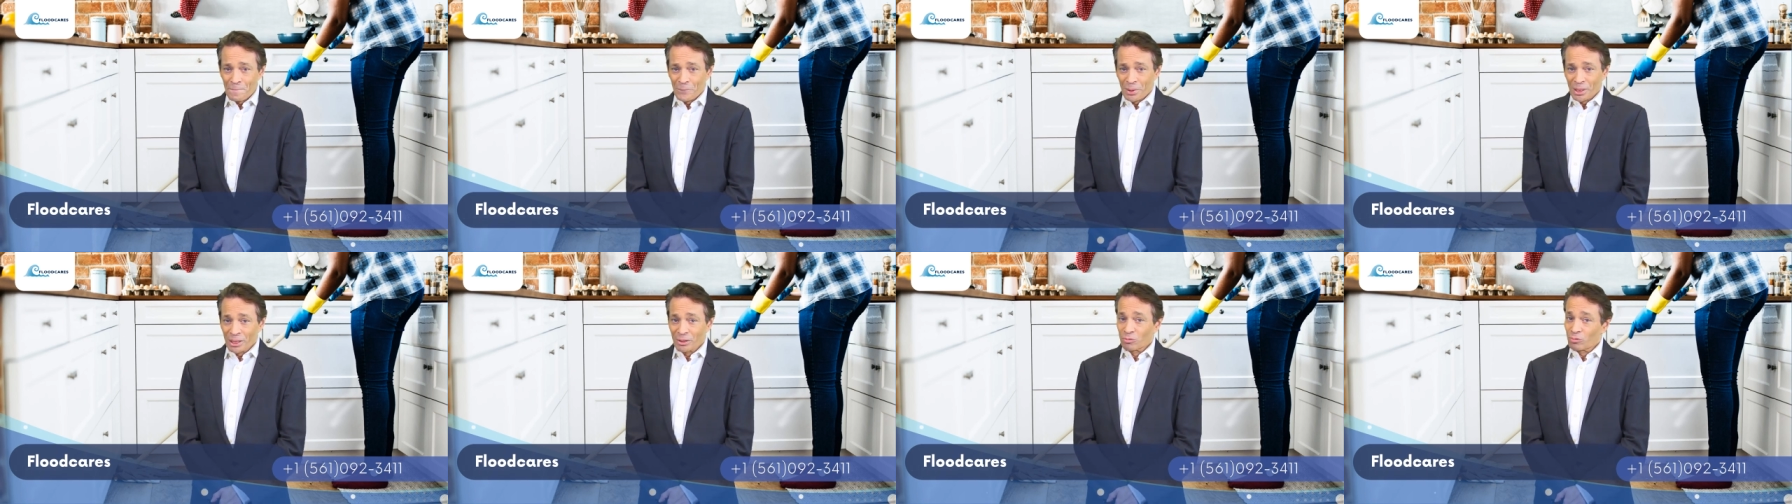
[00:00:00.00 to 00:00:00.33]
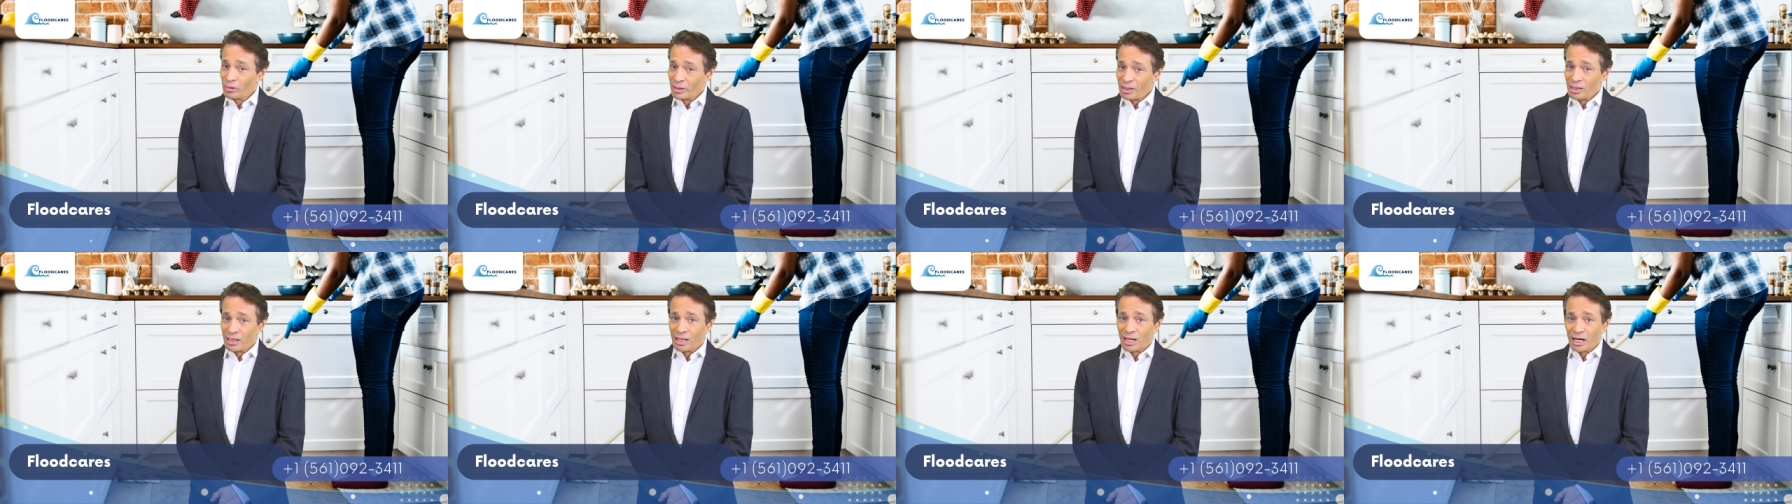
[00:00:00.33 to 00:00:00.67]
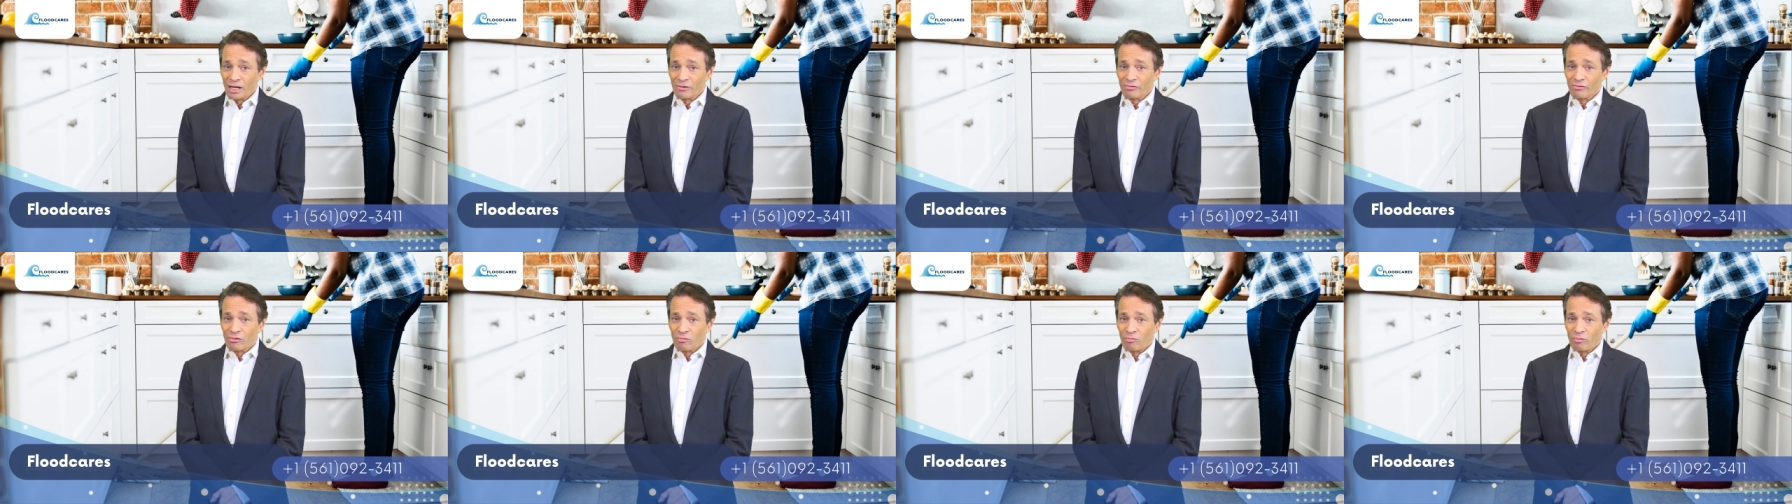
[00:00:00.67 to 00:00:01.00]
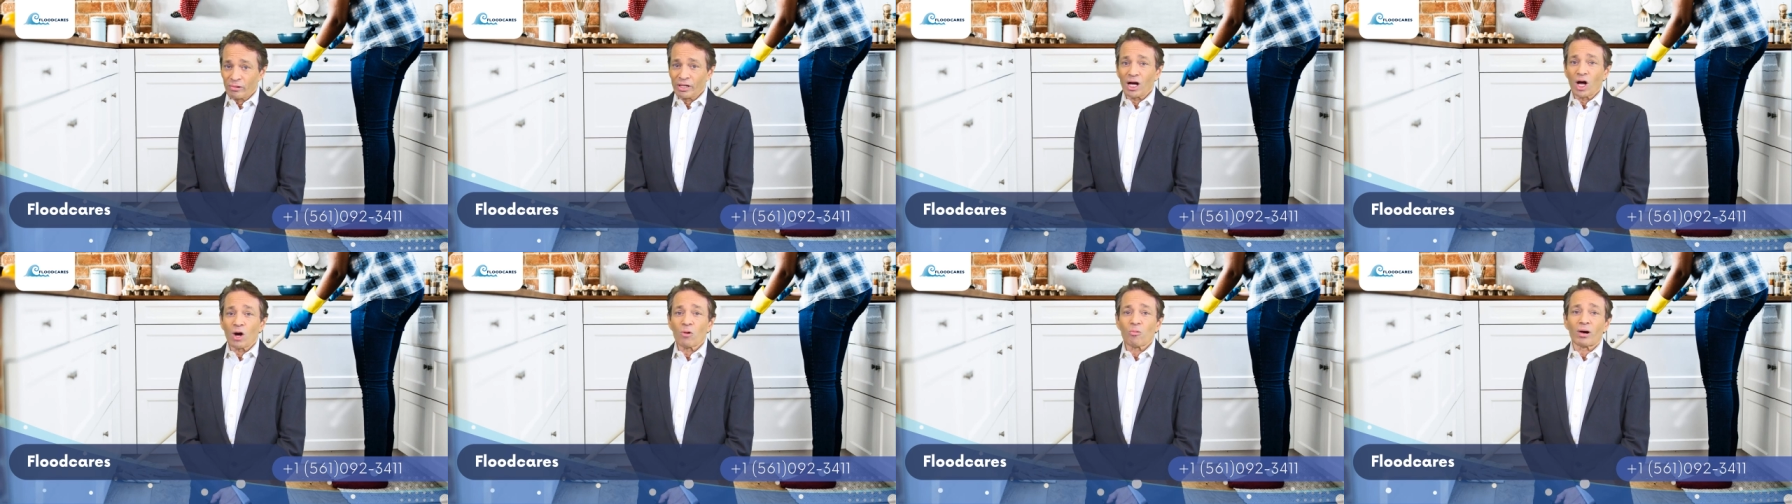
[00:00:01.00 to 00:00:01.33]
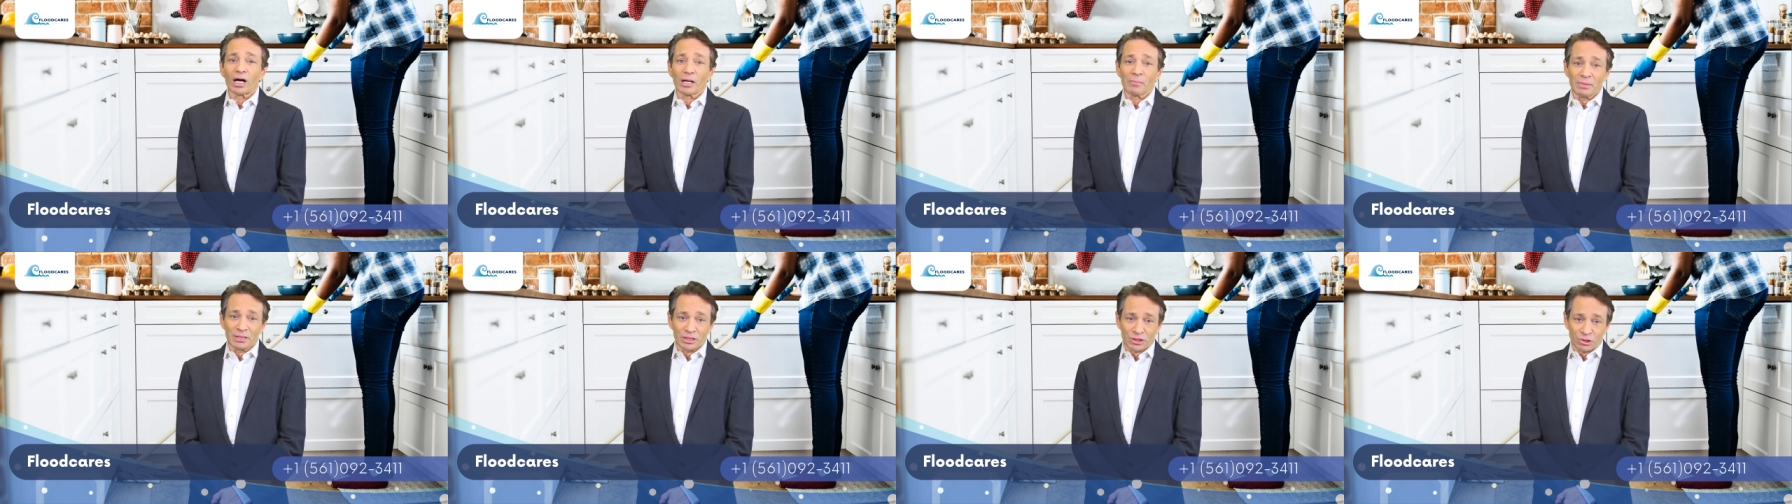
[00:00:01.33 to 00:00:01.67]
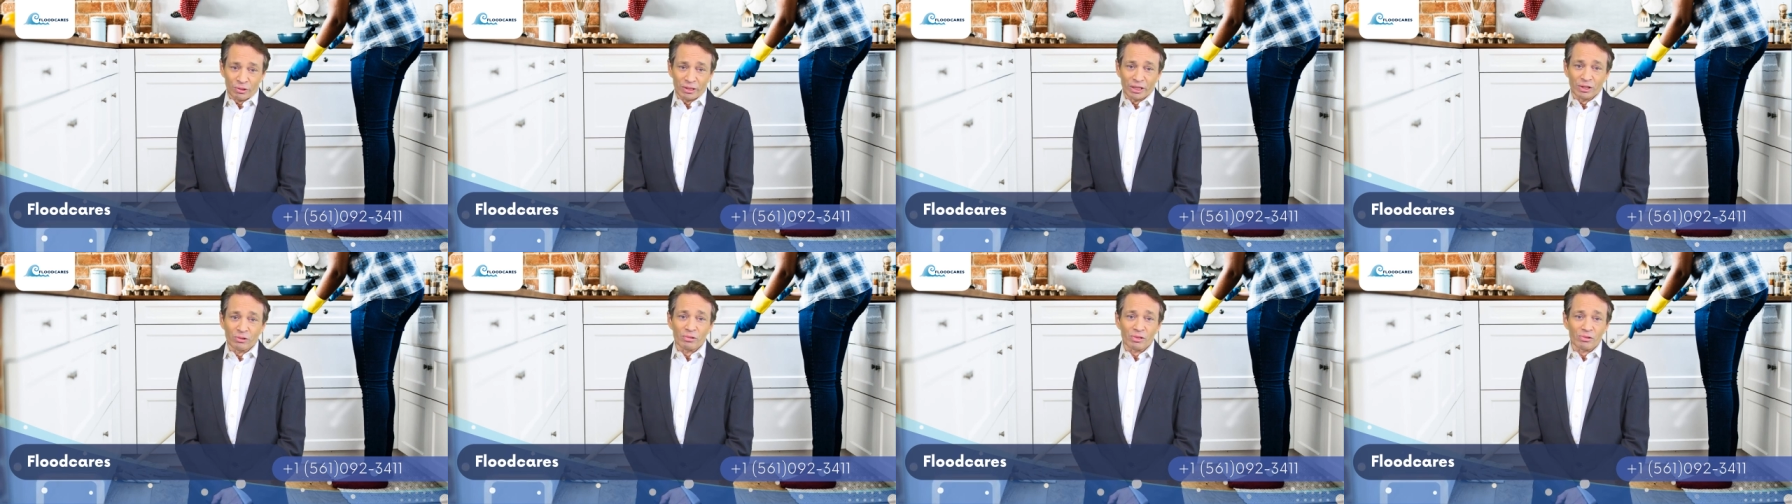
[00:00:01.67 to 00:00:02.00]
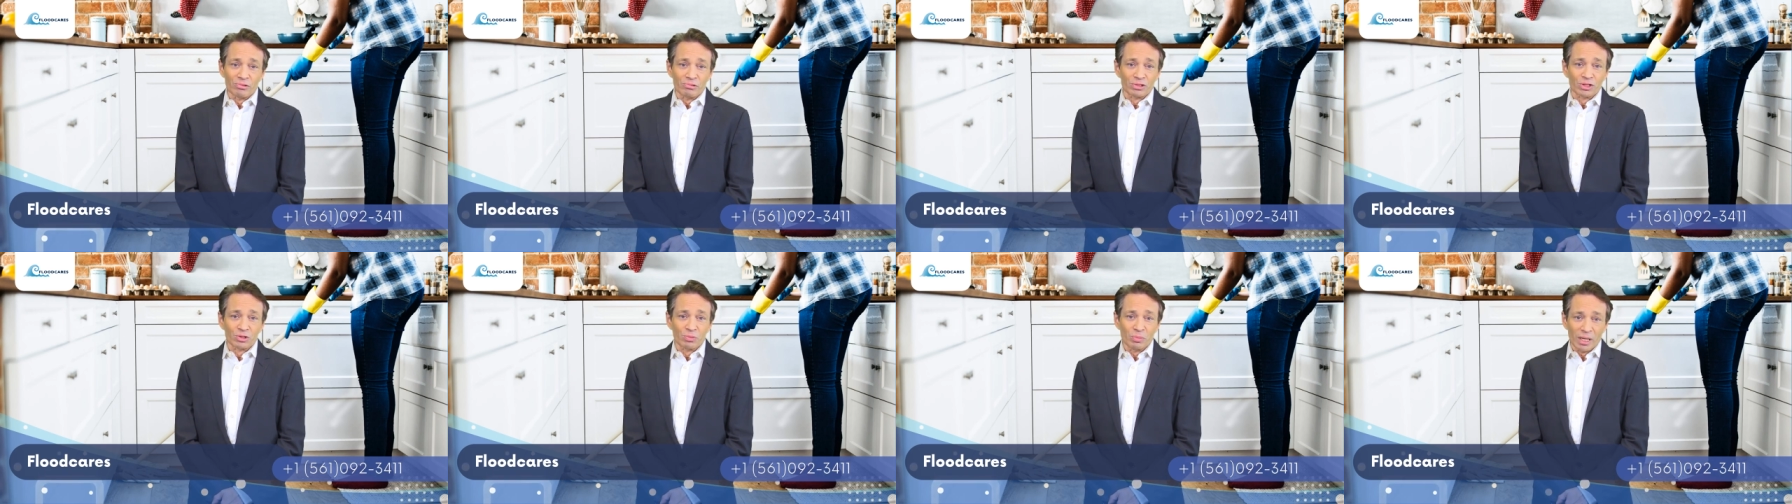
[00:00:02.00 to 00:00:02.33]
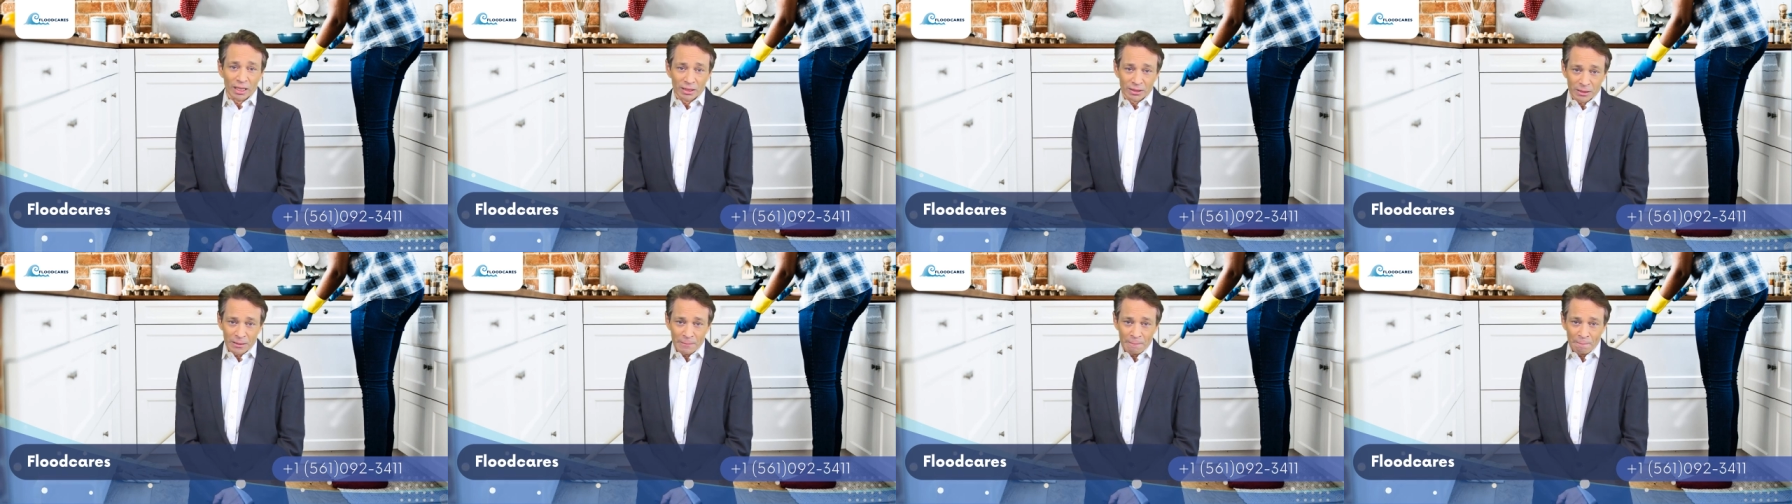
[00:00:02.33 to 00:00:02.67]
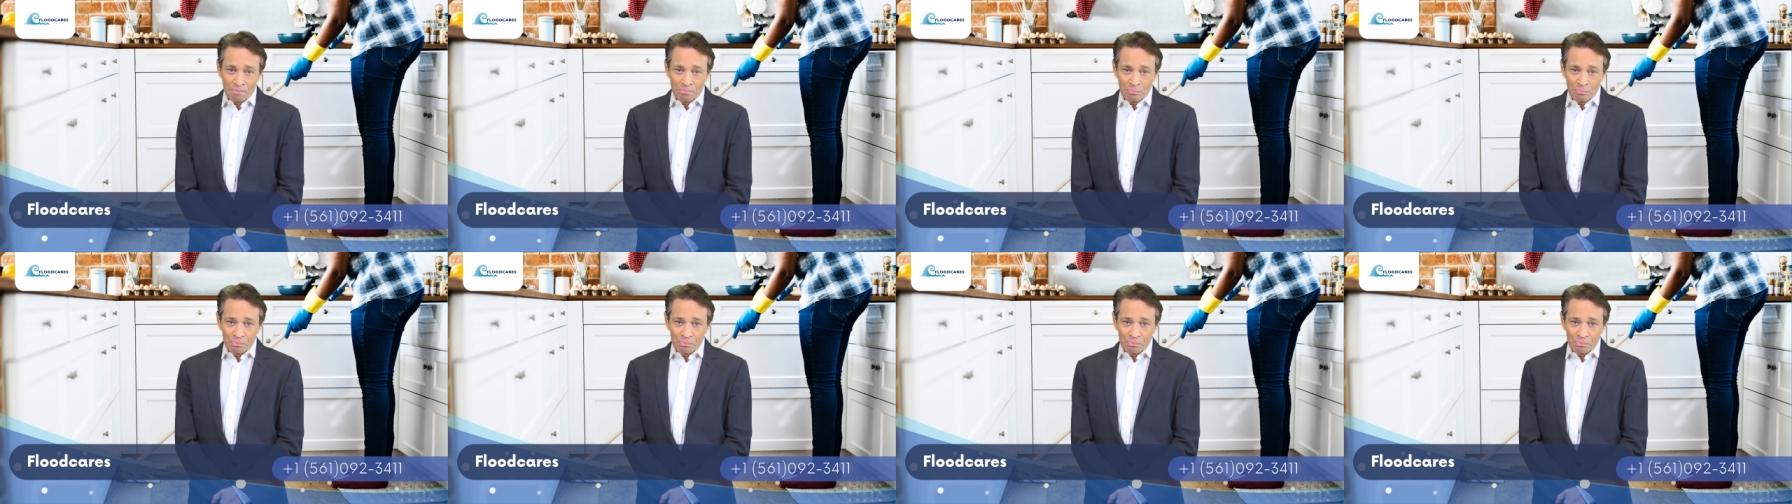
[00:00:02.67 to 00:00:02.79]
but in real life, we all want to be treated with respect,